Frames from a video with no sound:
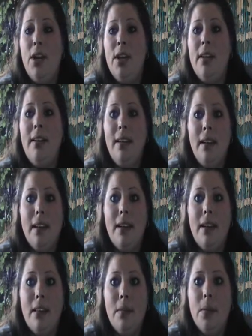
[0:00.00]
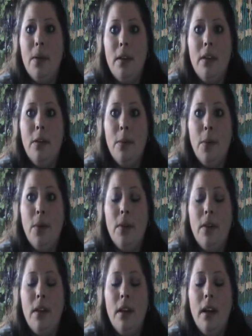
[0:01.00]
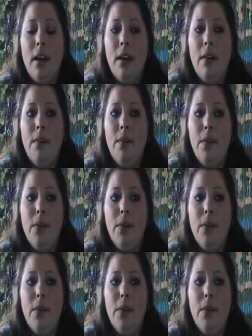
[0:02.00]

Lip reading: a good dent in the principle of